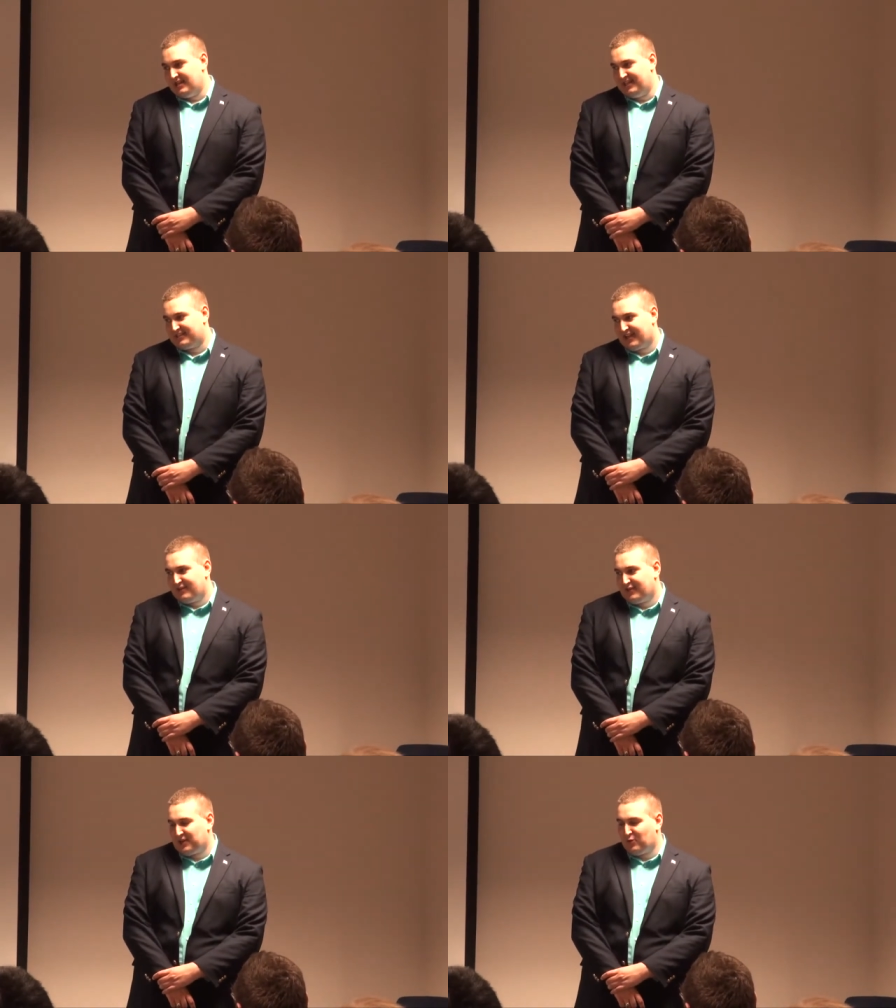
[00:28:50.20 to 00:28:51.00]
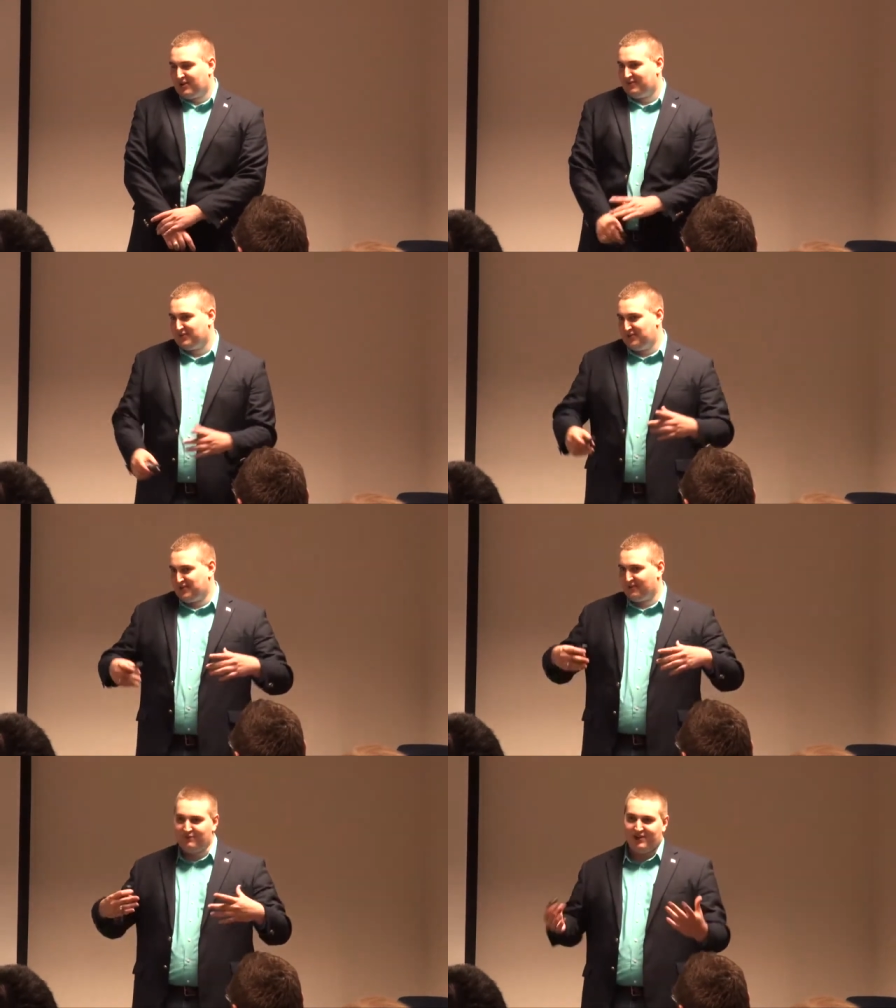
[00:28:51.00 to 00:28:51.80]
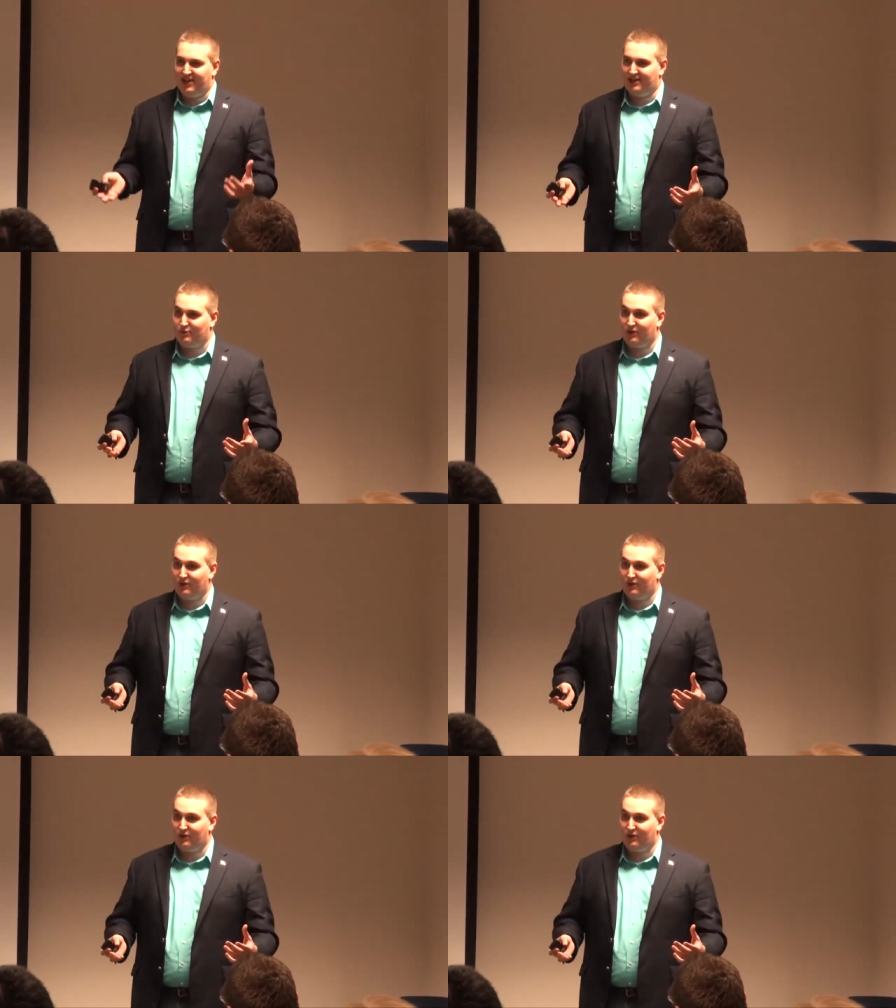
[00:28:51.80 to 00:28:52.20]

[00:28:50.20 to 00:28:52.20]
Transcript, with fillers: it's kind of like whatever you can find.